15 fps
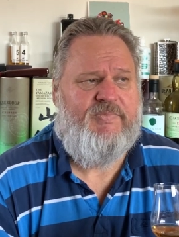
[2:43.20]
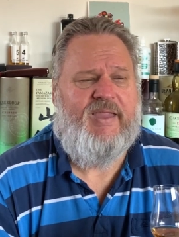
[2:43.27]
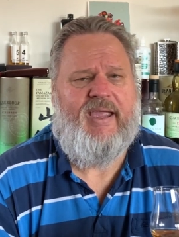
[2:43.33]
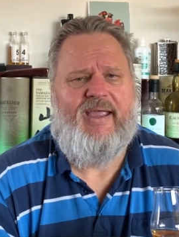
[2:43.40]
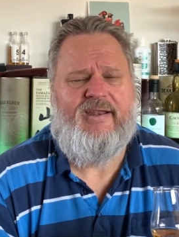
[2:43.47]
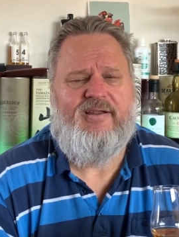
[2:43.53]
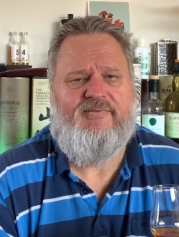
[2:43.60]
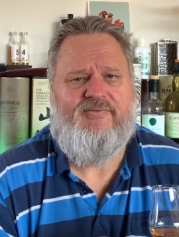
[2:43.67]

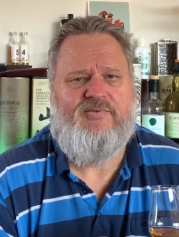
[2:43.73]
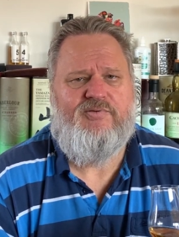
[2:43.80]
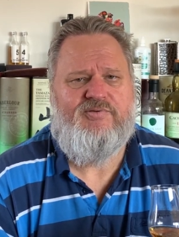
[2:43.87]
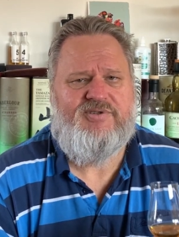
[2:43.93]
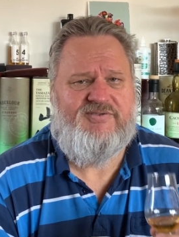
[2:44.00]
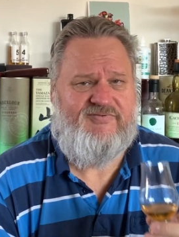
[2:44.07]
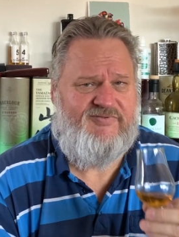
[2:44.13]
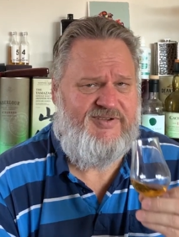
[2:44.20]
And of
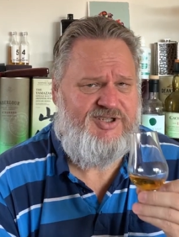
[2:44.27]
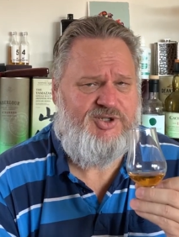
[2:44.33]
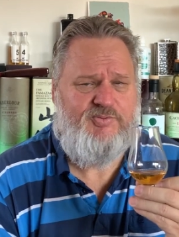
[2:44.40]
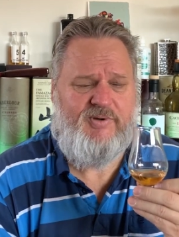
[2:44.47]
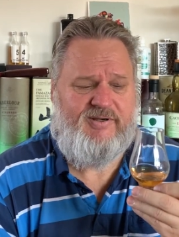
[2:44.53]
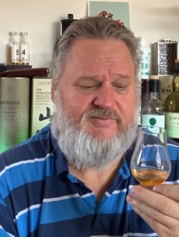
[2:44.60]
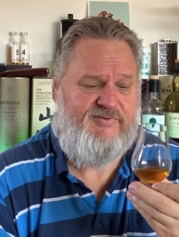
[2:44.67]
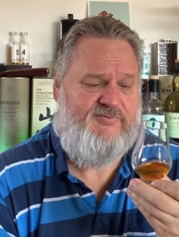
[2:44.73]
course, this
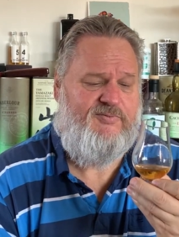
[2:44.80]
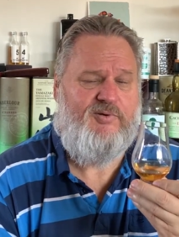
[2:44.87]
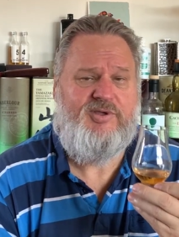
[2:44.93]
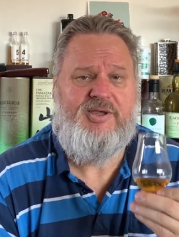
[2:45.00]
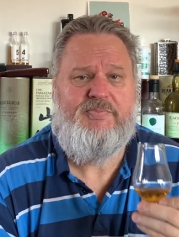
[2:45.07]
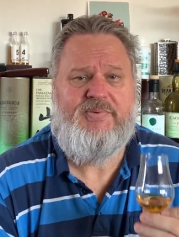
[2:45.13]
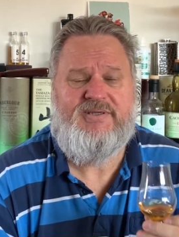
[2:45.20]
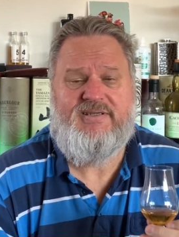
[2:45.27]
one,
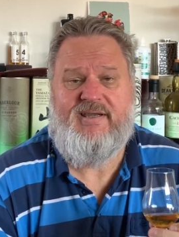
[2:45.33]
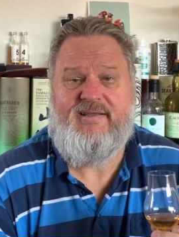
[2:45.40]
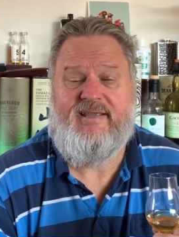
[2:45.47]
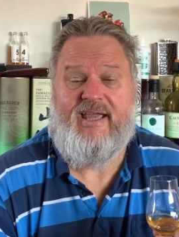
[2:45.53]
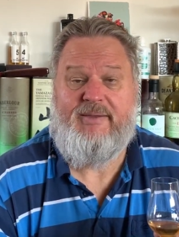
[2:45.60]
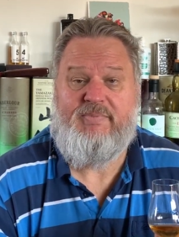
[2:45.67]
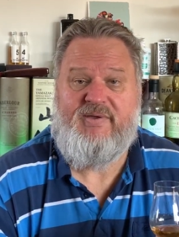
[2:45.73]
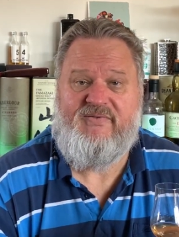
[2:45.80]
40%
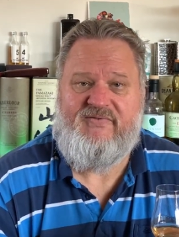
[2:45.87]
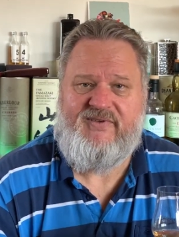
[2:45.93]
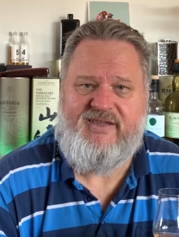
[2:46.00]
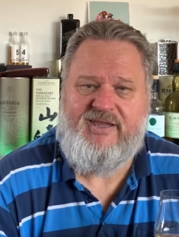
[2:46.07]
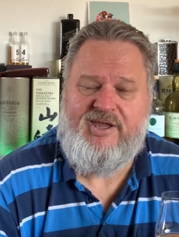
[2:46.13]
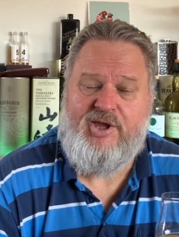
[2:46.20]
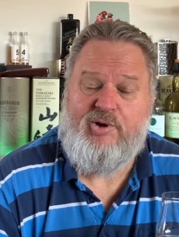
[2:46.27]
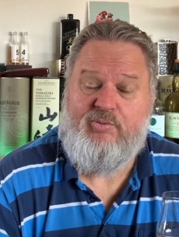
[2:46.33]

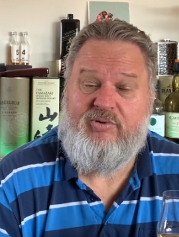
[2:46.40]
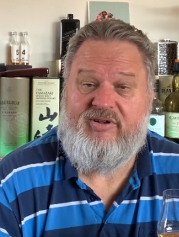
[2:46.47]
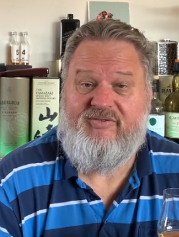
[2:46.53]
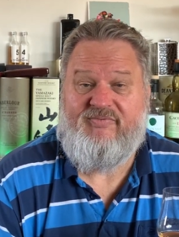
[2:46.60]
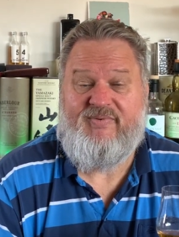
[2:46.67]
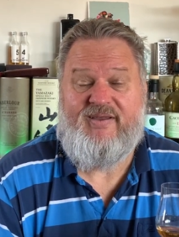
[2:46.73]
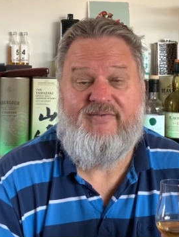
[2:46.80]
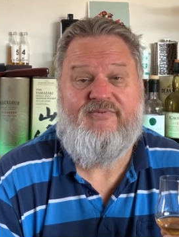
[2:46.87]
ABV, would
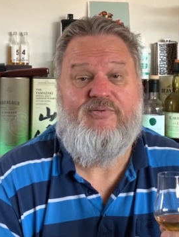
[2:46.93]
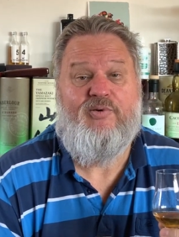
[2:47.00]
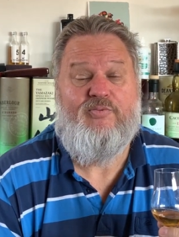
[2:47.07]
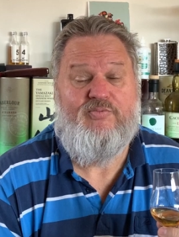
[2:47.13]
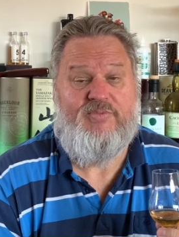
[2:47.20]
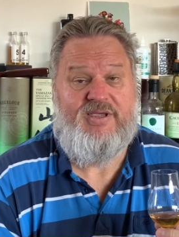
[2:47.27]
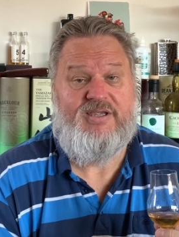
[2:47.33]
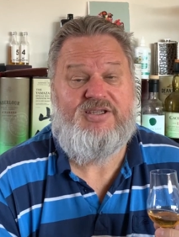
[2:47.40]
have been for
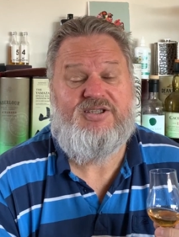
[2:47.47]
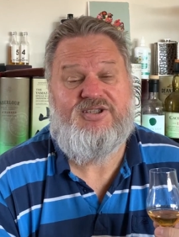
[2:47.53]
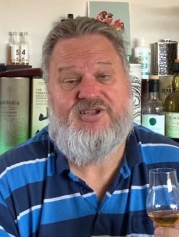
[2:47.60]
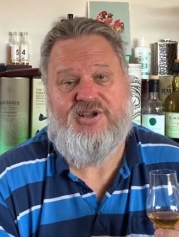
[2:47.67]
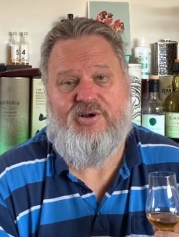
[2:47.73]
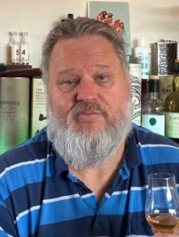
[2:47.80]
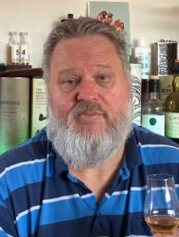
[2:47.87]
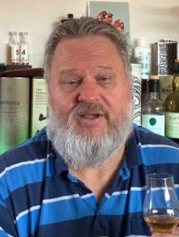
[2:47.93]
me
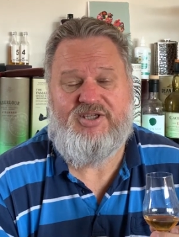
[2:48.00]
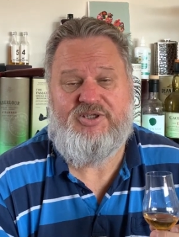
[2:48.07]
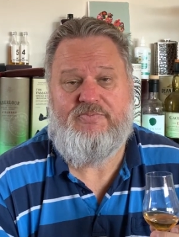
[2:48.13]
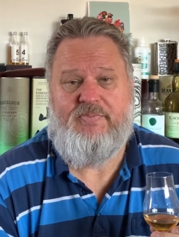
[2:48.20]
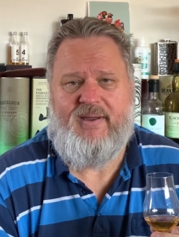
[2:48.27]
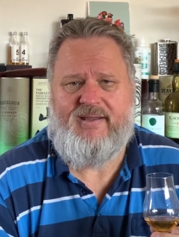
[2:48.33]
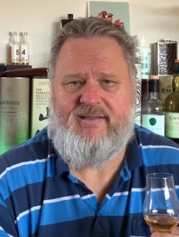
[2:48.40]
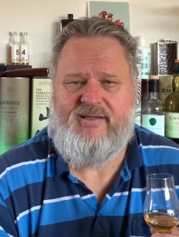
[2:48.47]
so much
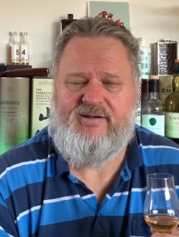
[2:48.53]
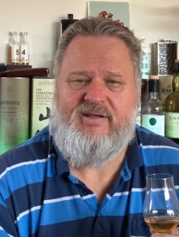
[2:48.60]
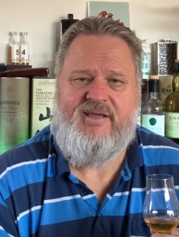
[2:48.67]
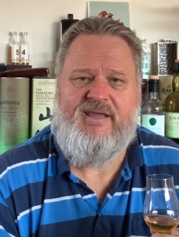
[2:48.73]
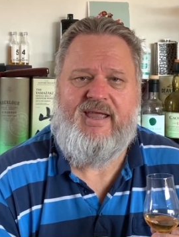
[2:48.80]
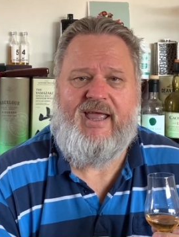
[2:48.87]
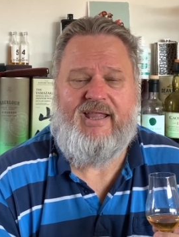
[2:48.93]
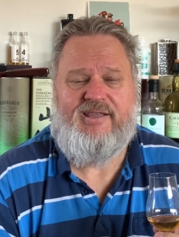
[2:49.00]
better
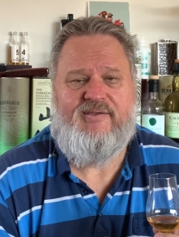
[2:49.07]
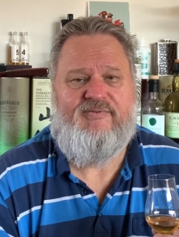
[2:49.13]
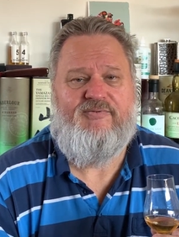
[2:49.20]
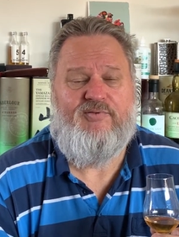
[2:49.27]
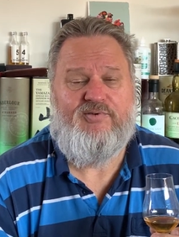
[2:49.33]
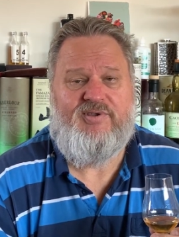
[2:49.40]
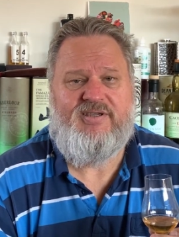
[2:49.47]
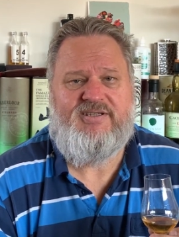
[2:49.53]
at the
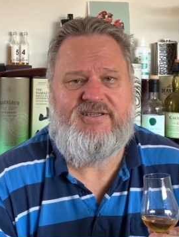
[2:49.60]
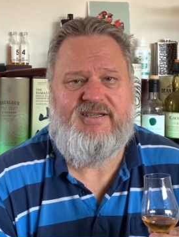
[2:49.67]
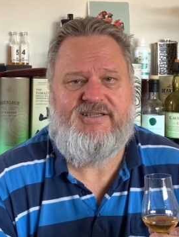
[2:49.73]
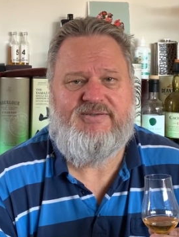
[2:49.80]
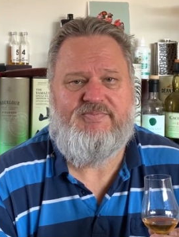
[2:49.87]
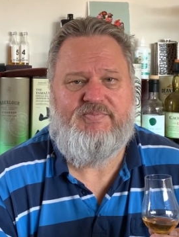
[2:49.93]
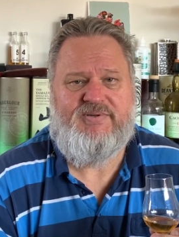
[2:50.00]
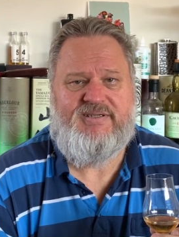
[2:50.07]

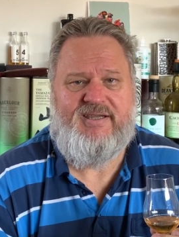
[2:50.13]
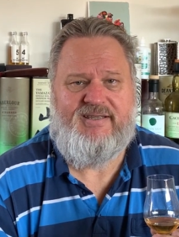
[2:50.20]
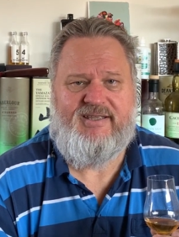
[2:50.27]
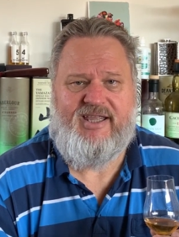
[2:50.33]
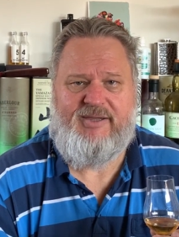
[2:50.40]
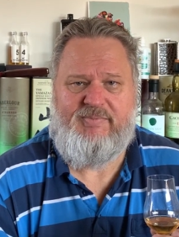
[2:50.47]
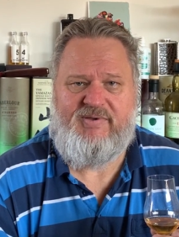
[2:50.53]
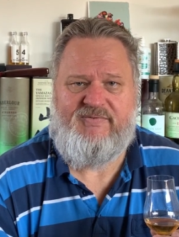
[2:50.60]
46%
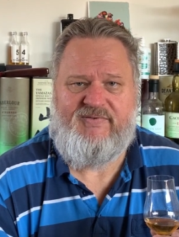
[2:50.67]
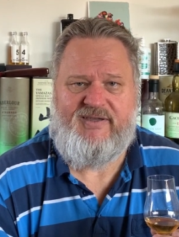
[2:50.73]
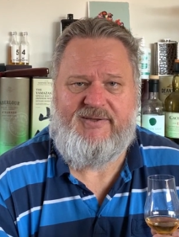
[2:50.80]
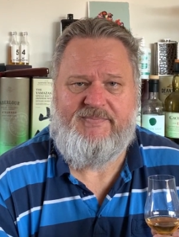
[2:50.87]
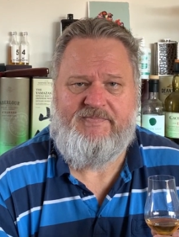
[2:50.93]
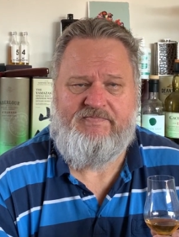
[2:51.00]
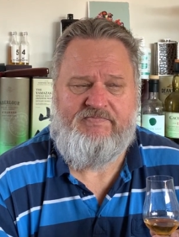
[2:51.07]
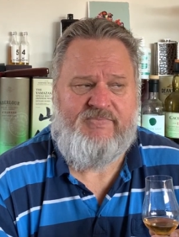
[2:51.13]
ABV.
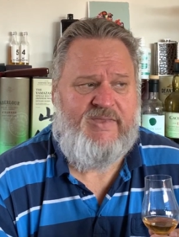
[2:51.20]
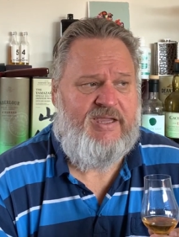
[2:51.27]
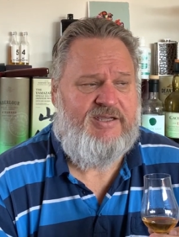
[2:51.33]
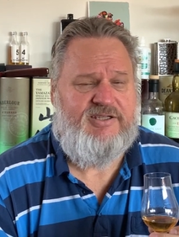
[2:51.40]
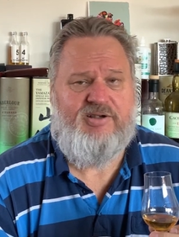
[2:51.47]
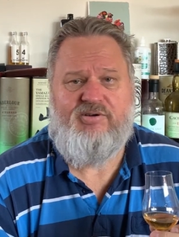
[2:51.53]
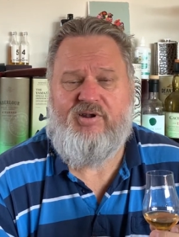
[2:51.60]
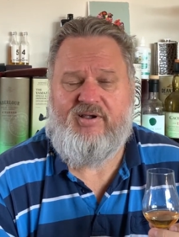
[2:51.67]

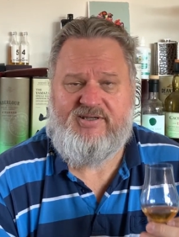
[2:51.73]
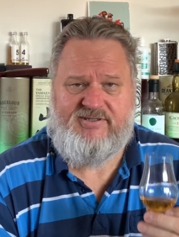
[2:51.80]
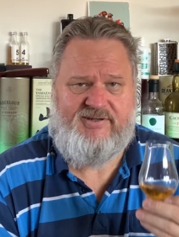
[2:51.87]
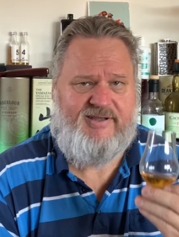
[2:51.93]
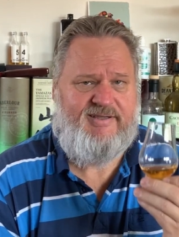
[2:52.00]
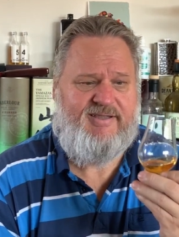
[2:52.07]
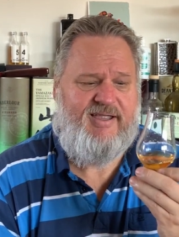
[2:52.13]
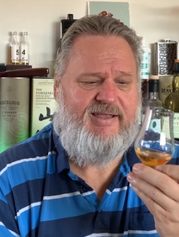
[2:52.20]
So last
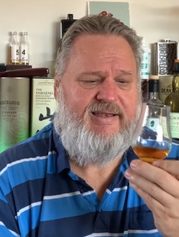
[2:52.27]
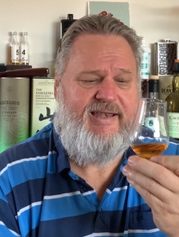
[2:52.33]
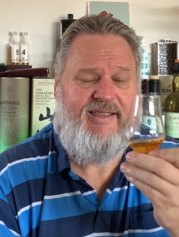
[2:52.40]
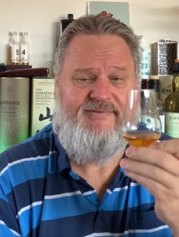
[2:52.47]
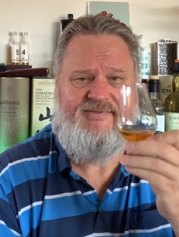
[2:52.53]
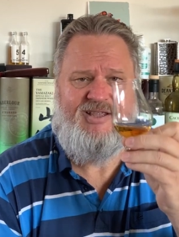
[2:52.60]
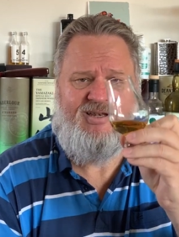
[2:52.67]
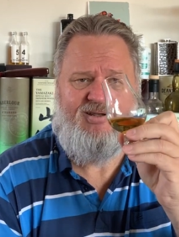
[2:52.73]
night I
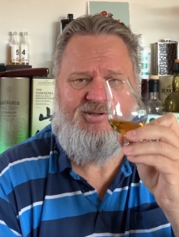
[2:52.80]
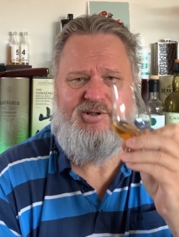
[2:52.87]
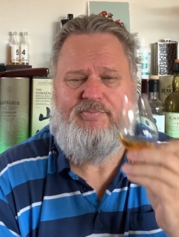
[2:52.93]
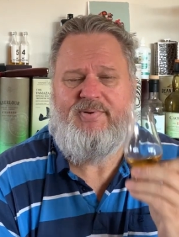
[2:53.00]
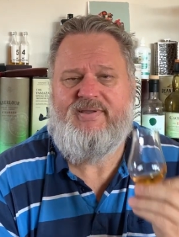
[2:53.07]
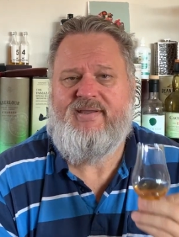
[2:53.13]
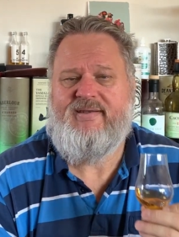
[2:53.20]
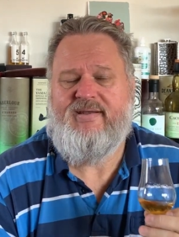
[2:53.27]
left a little
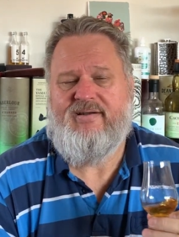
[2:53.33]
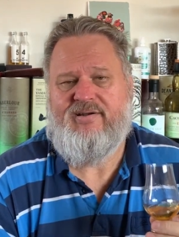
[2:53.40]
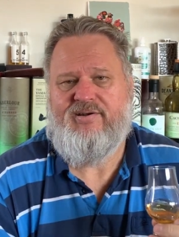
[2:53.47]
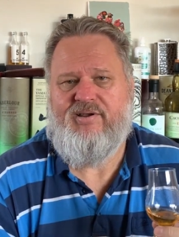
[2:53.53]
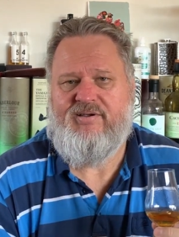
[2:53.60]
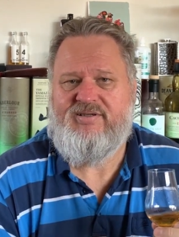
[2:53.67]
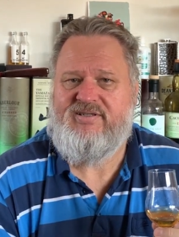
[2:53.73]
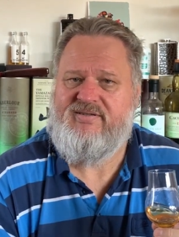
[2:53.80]
bit in the
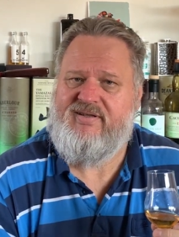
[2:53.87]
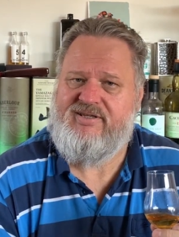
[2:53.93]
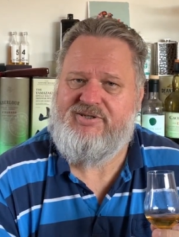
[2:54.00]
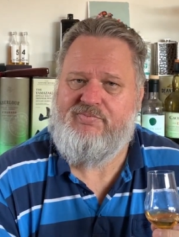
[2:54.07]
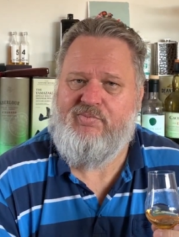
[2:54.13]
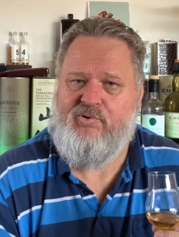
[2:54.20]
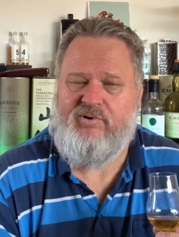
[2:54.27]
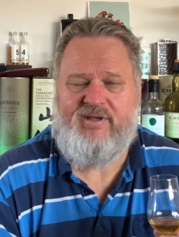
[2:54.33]
glass, and this
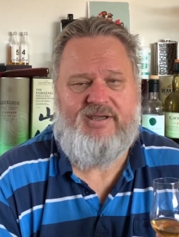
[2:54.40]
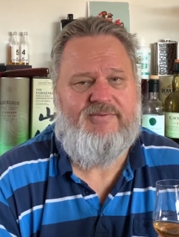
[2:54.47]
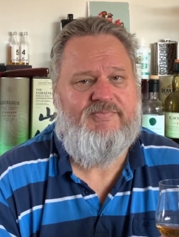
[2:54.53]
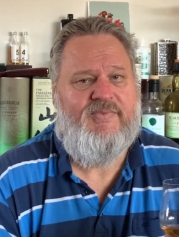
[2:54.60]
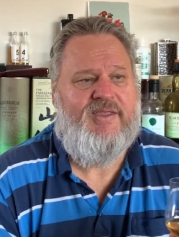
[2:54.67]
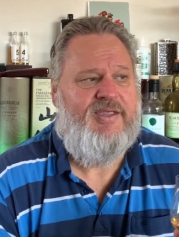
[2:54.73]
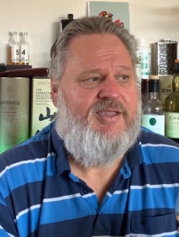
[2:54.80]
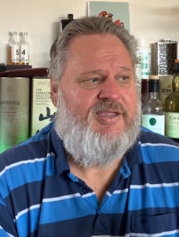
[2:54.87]
morning
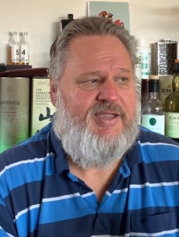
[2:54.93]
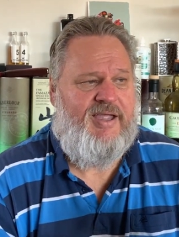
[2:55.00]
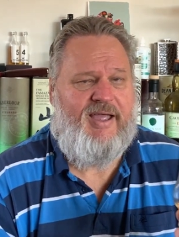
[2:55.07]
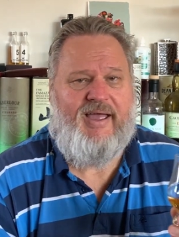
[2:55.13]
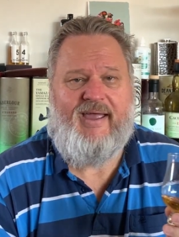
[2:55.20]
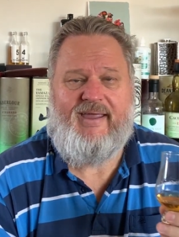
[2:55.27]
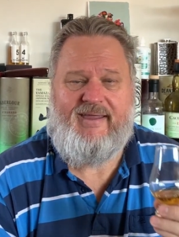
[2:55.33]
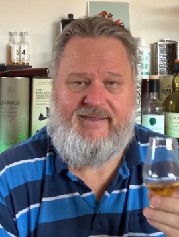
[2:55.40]

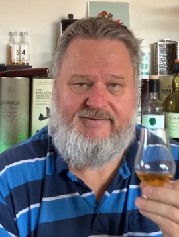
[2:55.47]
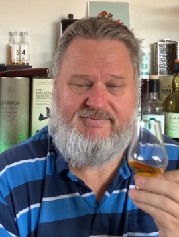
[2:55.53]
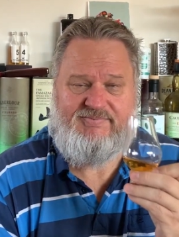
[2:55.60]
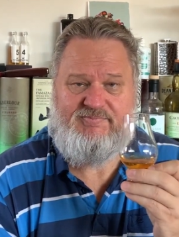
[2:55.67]
I